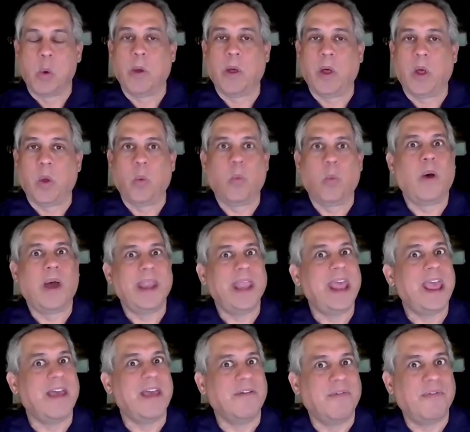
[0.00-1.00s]
well, what
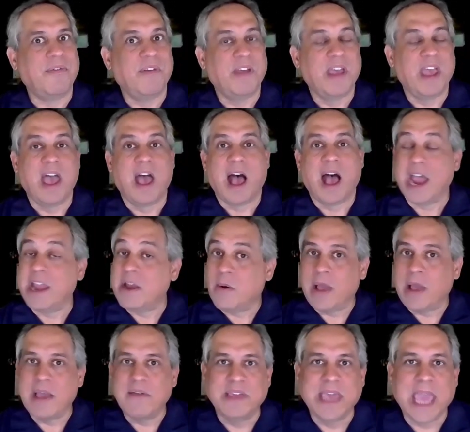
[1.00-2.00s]
if? I know
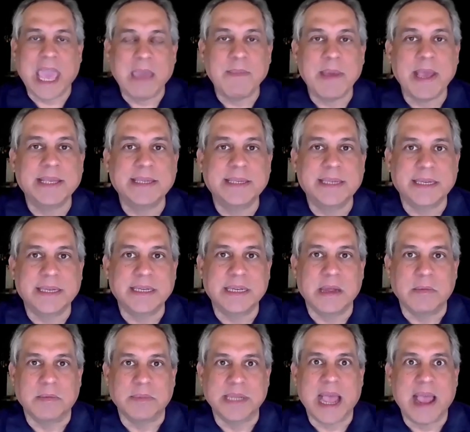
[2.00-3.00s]
I have gaming
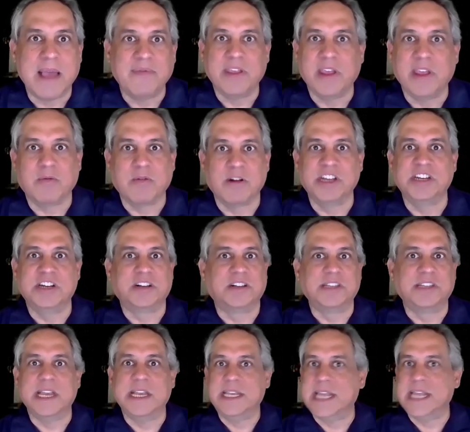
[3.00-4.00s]
systems. I have the original
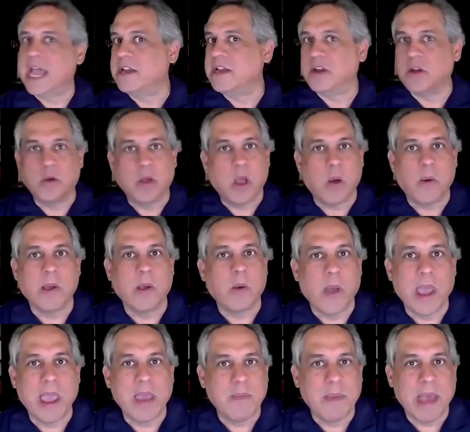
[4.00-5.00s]
Nintendo going
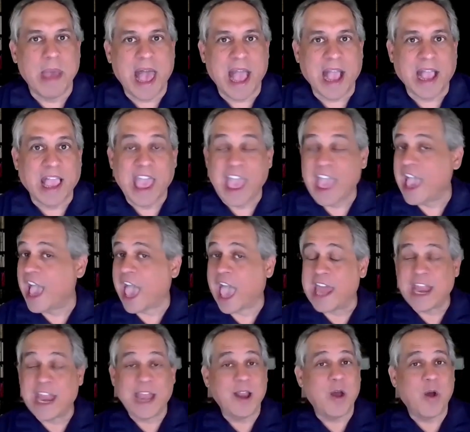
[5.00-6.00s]
way back.
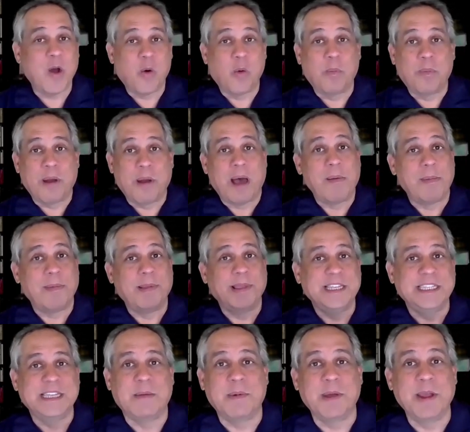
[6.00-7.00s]
And I know probably
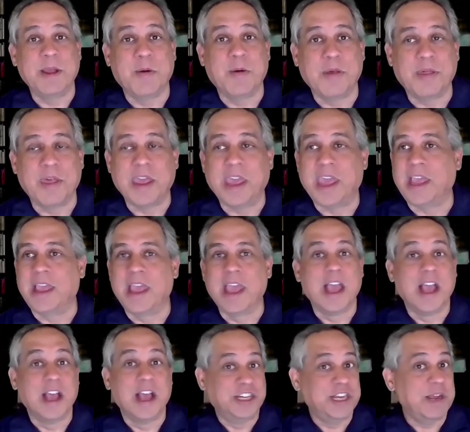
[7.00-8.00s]
some of you are thinking,
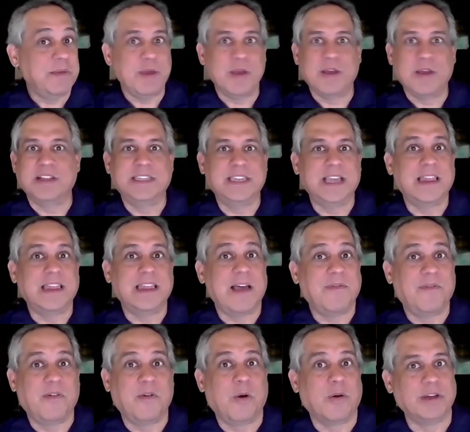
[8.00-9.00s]
Jim, you could sell that
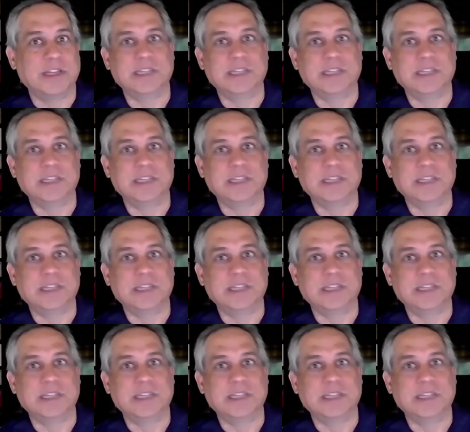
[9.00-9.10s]
for a